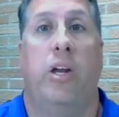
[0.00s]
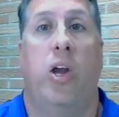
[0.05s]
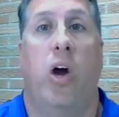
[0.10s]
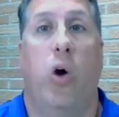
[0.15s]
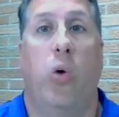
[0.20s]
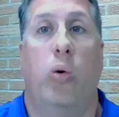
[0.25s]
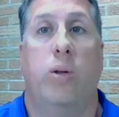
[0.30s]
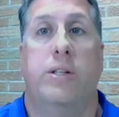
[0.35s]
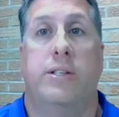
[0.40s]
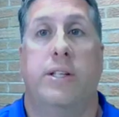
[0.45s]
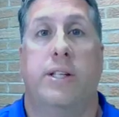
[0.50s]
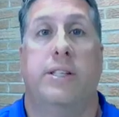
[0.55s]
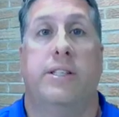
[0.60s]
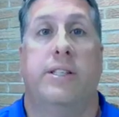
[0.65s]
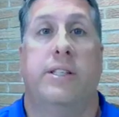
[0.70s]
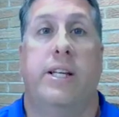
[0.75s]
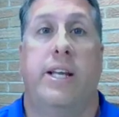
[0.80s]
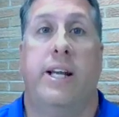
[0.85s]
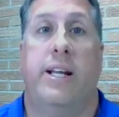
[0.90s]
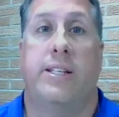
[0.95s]
No one
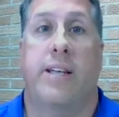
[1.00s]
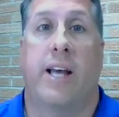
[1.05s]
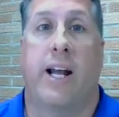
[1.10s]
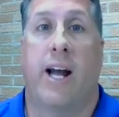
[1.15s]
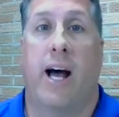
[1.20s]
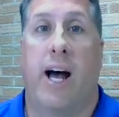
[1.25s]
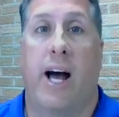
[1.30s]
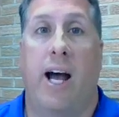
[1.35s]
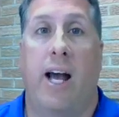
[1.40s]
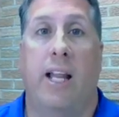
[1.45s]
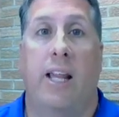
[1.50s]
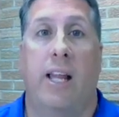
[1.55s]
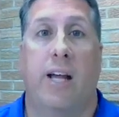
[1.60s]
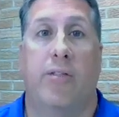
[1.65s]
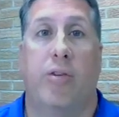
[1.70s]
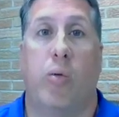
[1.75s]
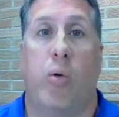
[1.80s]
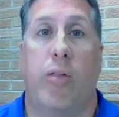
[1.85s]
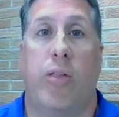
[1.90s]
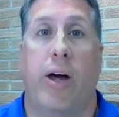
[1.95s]
succeeds at a high
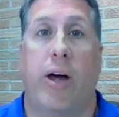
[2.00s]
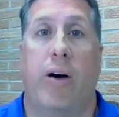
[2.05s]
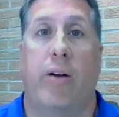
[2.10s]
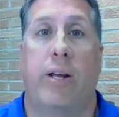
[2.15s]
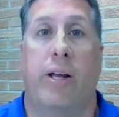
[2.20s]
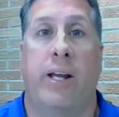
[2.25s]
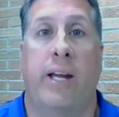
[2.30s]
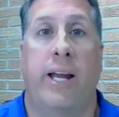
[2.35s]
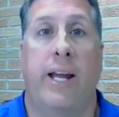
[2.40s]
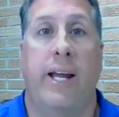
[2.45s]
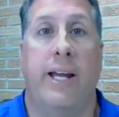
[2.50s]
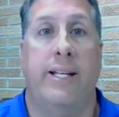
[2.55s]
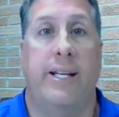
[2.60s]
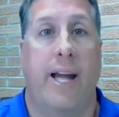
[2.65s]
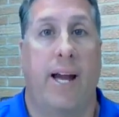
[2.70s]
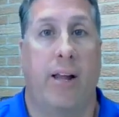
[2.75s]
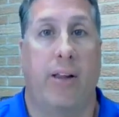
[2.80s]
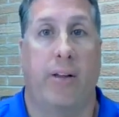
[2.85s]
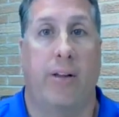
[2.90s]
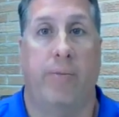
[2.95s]
level without innate
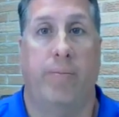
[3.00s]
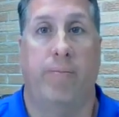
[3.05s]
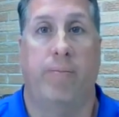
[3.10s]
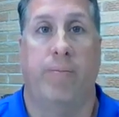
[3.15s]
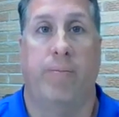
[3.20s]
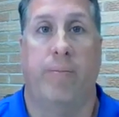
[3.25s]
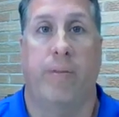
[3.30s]
talent.